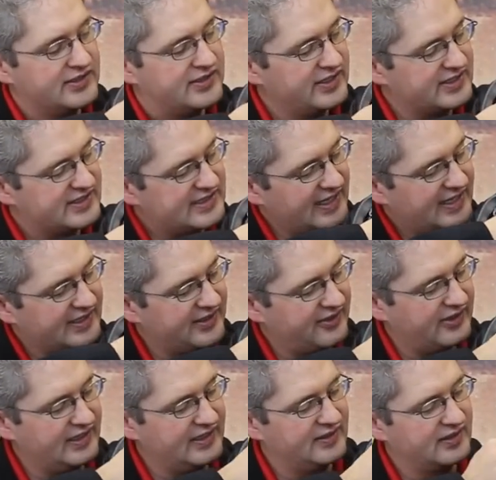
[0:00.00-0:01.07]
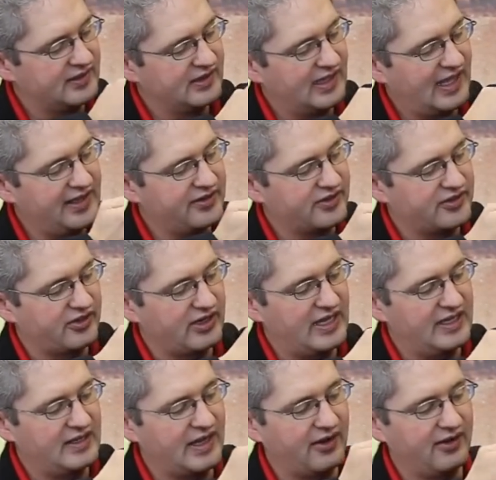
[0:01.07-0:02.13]
to the secondary lighter
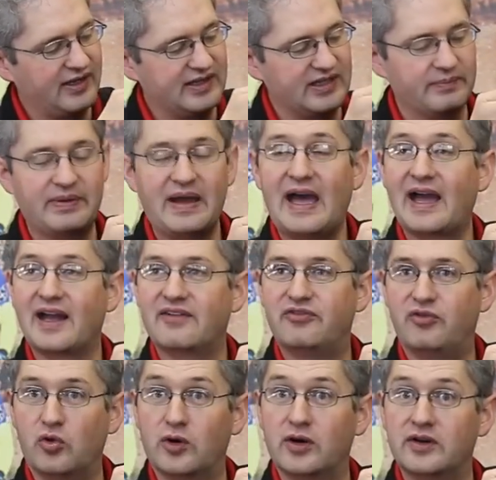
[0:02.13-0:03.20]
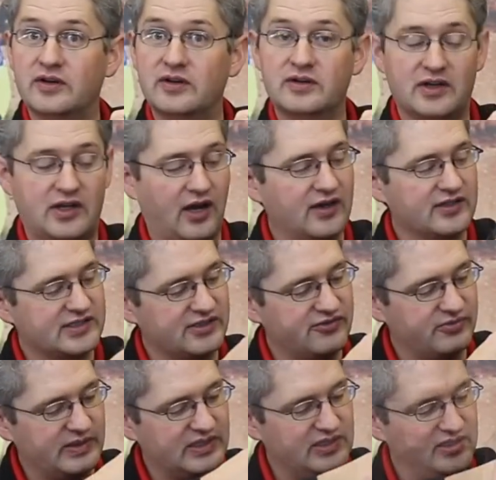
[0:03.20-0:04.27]
gray area in the back for cards that
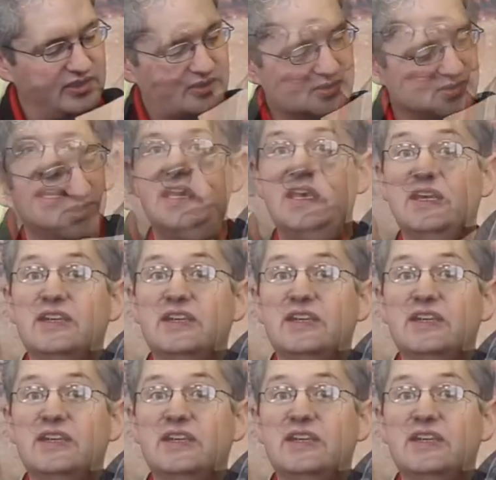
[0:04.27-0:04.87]
have been used.